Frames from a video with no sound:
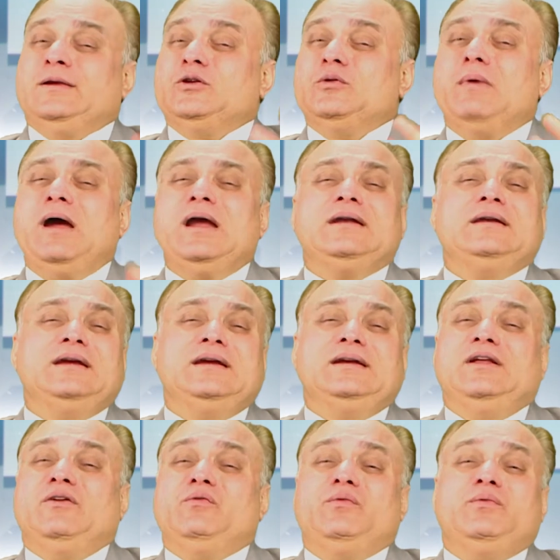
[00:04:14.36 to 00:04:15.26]
you might
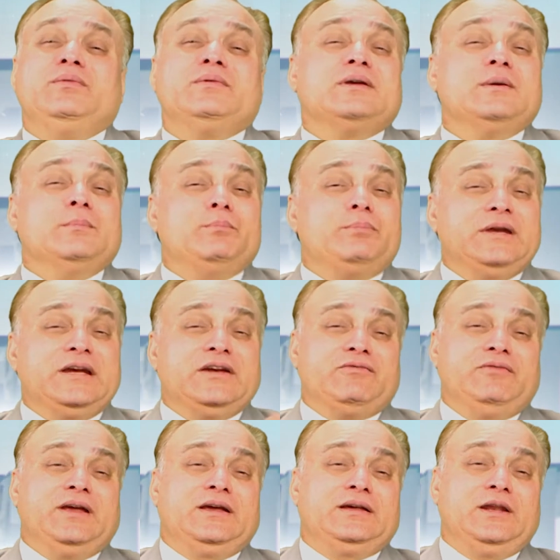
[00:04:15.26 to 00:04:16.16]
need a
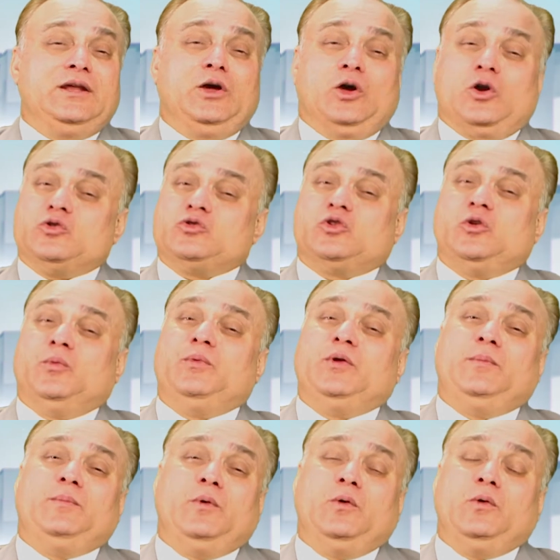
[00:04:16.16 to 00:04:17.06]
complete weekly horoscope
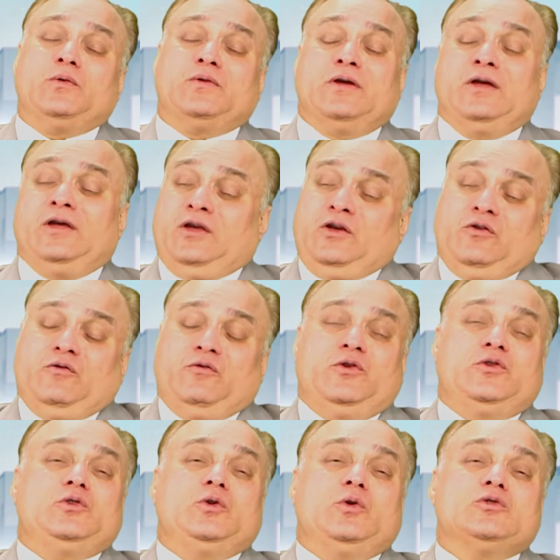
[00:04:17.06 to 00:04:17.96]
report
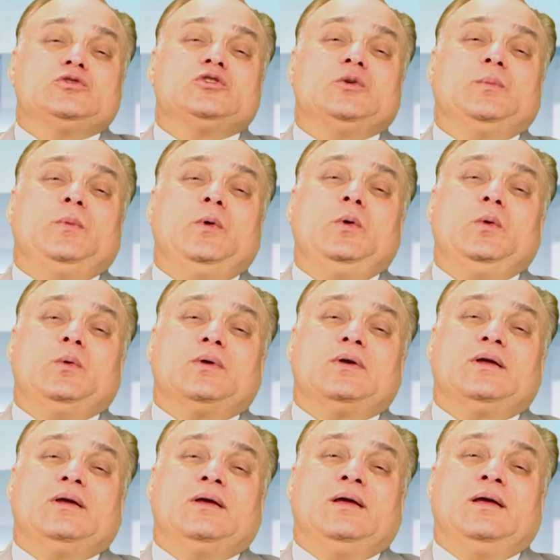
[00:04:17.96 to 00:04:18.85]
for your own
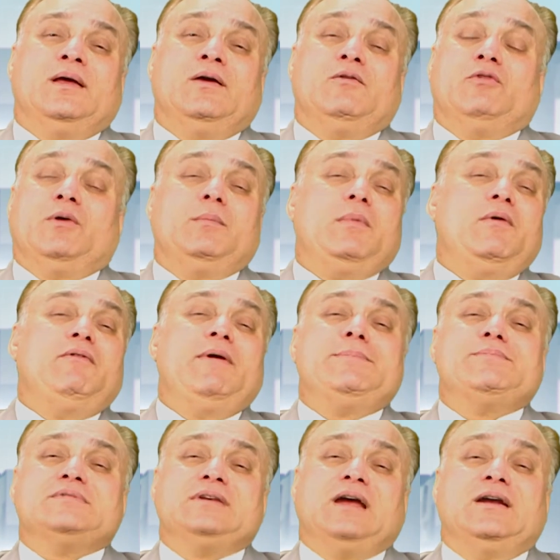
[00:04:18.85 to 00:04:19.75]
support from my
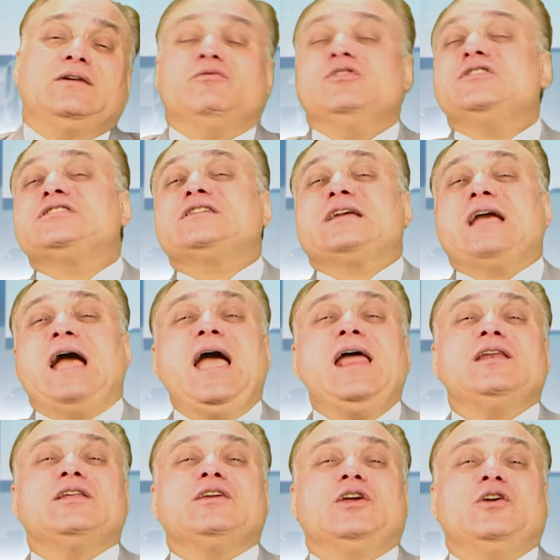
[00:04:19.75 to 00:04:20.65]
website, which
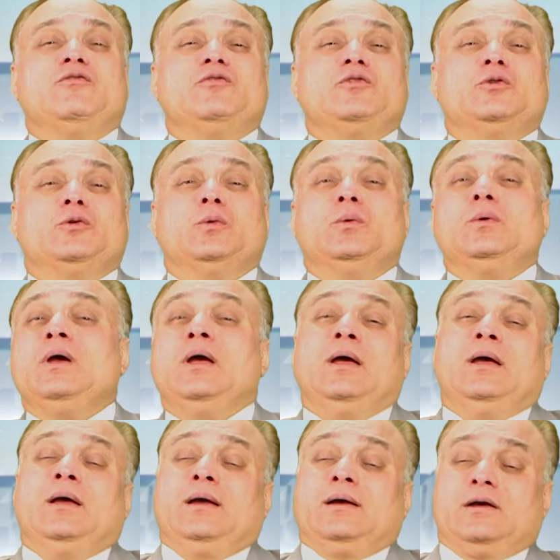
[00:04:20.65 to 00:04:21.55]
can give you
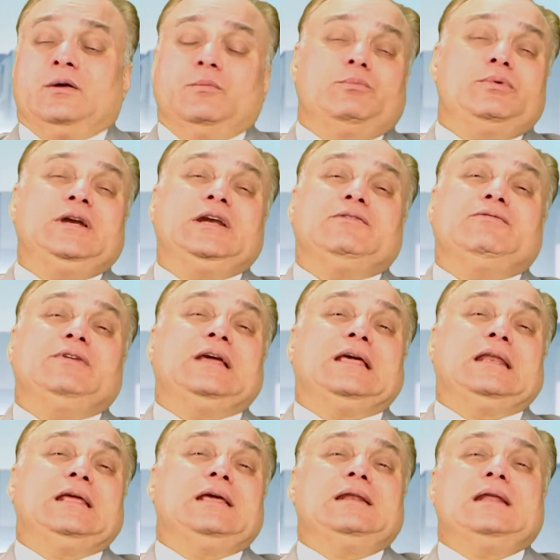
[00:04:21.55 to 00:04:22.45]
complete
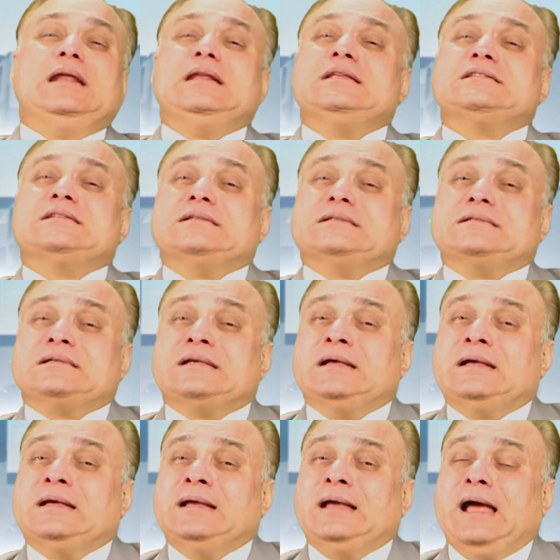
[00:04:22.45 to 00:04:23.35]
weekly analysis
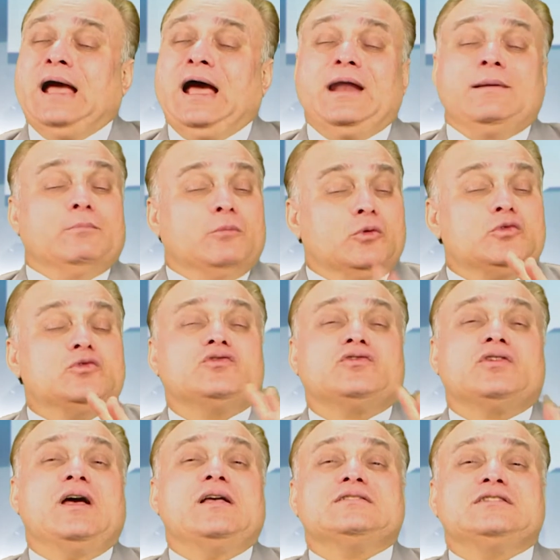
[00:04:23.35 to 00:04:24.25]
and moon's
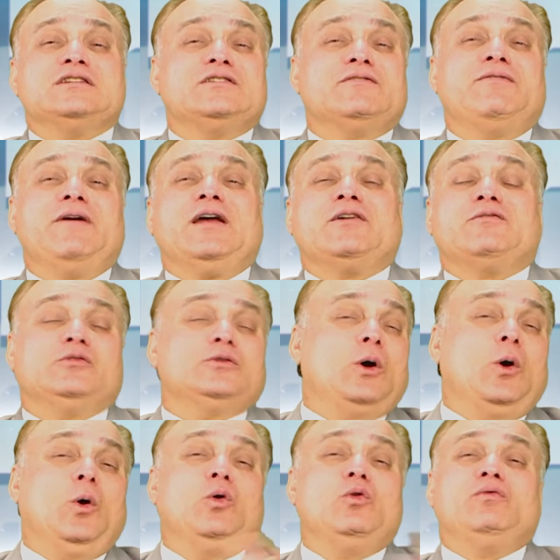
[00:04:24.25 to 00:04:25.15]
transit effect for
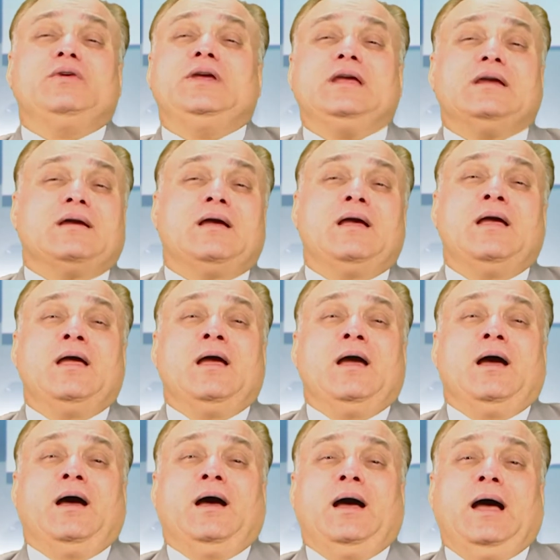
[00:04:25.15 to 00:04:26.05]
the whole week,
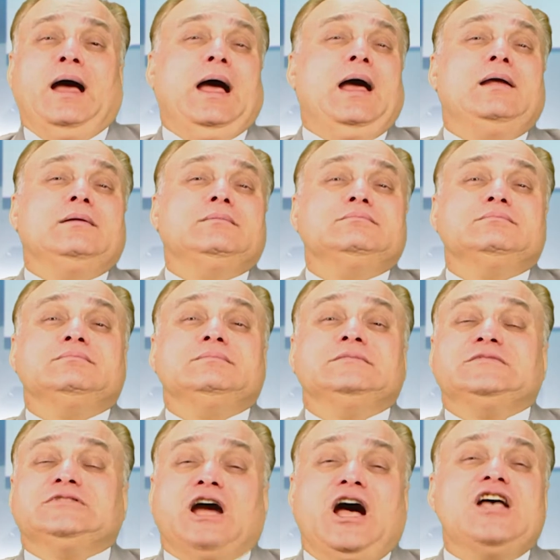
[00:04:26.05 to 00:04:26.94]
and
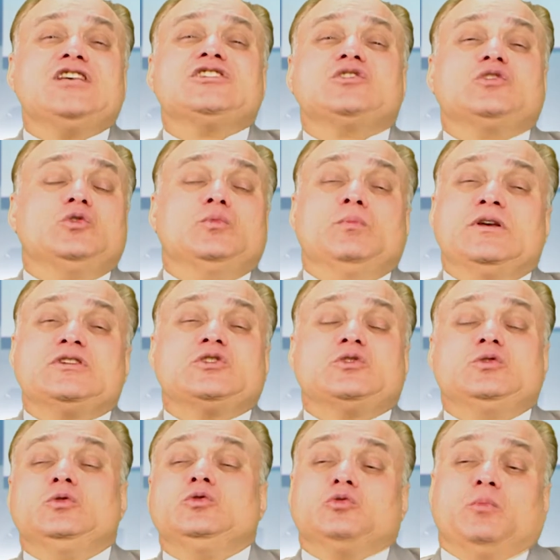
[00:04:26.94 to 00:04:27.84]
tasks you
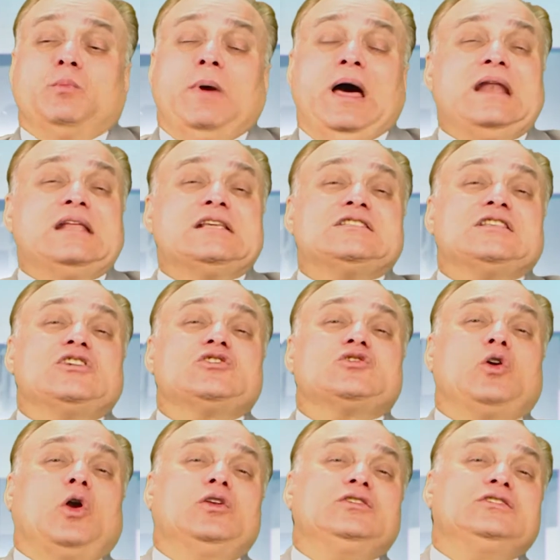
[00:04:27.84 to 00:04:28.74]
must do to balance the
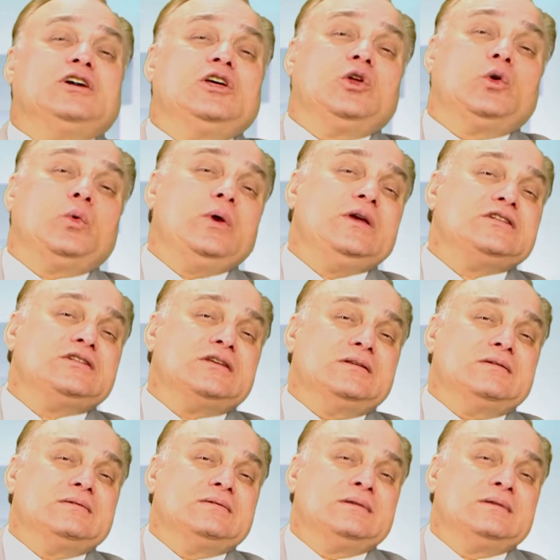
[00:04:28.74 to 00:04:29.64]
astrological equation,